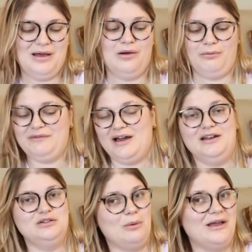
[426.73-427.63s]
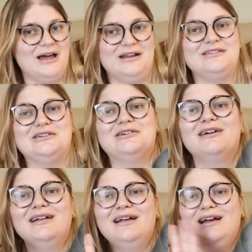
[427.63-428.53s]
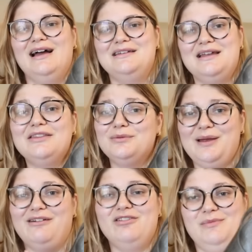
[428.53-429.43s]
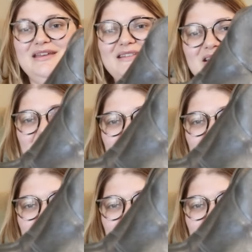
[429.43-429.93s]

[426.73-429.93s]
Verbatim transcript: but we've got to do what we got to do. Another pair of amazing